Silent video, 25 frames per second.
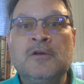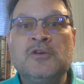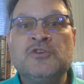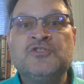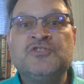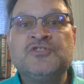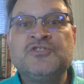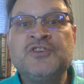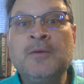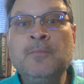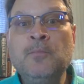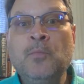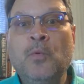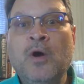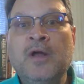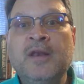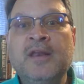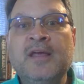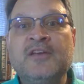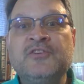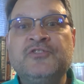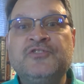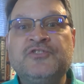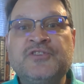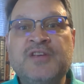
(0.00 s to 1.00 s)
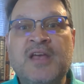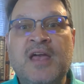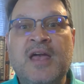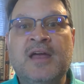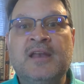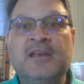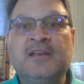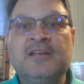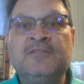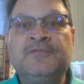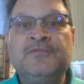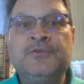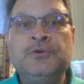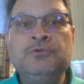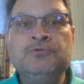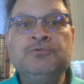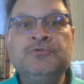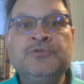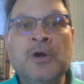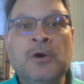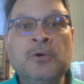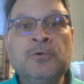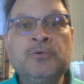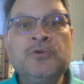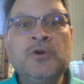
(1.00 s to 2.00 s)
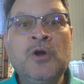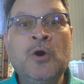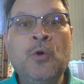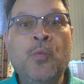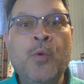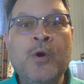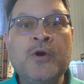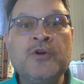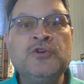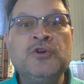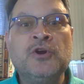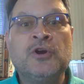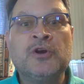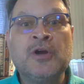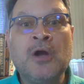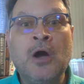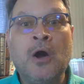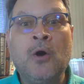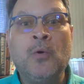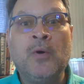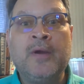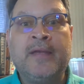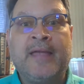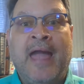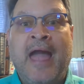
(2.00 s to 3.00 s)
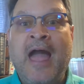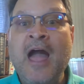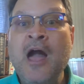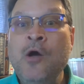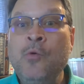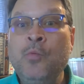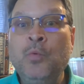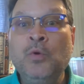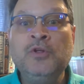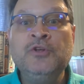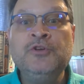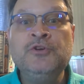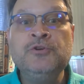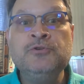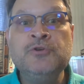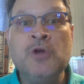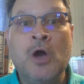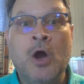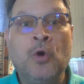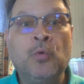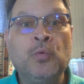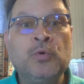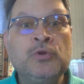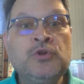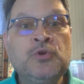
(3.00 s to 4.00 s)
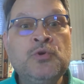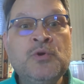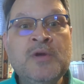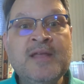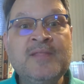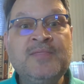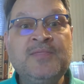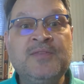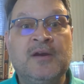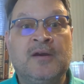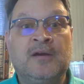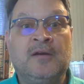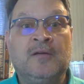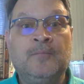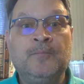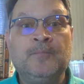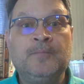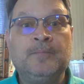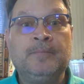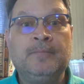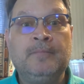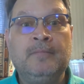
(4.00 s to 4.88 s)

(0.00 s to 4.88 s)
Someone has said, if you don't know where you're going, how will you know when you get there?